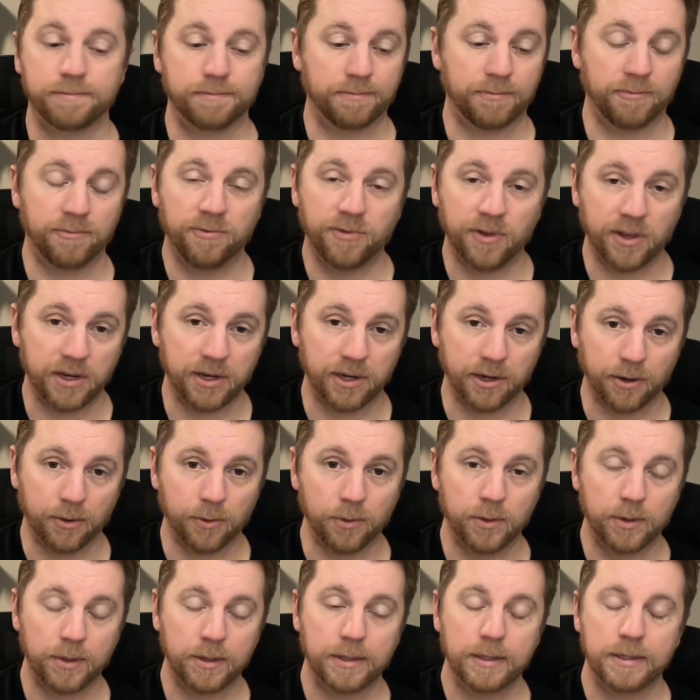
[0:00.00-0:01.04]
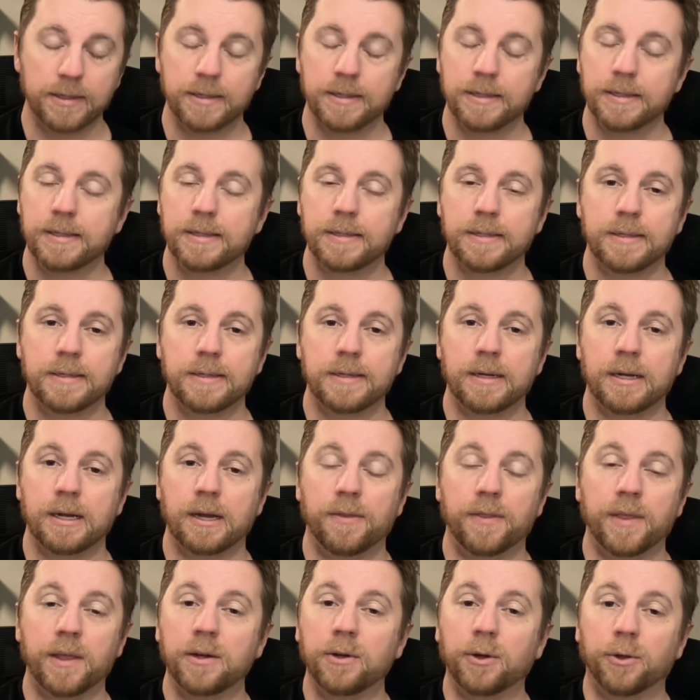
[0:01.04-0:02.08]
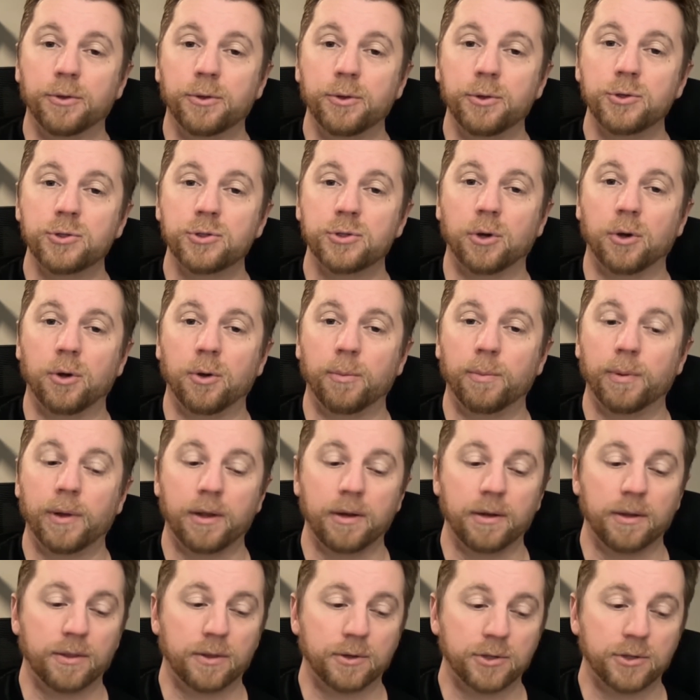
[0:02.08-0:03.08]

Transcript: video, then he'll do so. But there